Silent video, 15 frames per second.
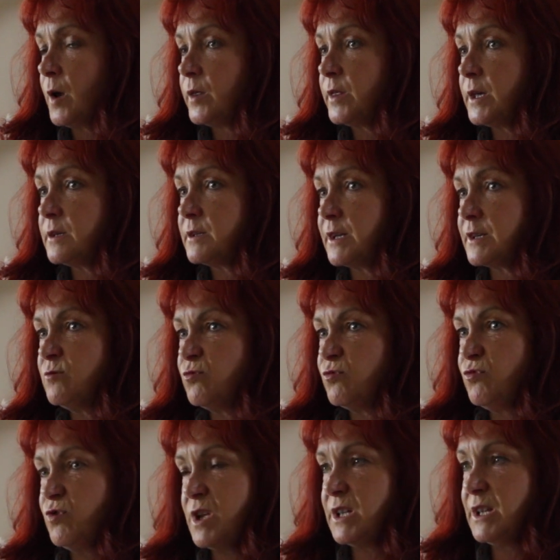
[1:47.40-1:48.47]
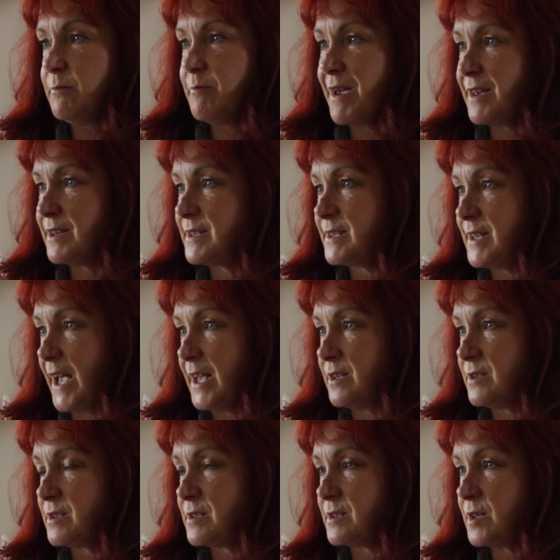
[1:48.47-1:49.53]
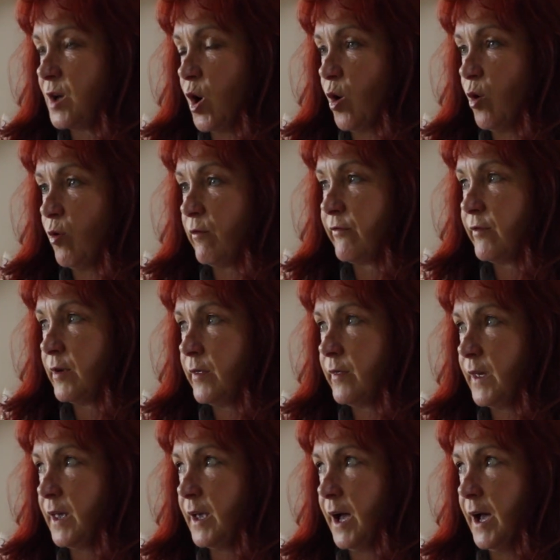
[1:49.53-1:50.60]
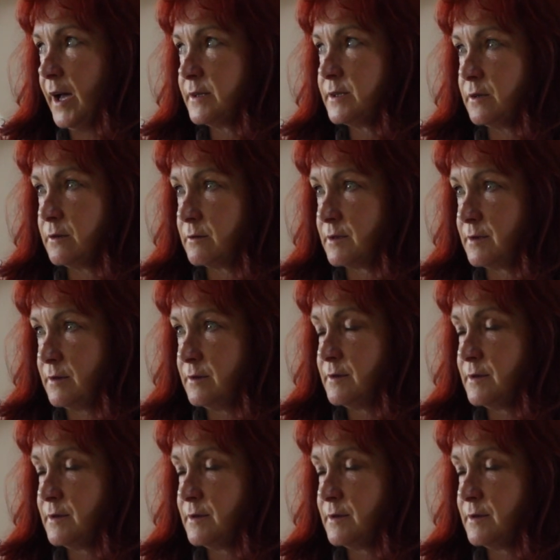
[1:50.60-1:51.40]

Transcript: That doesn't really make sense of the adult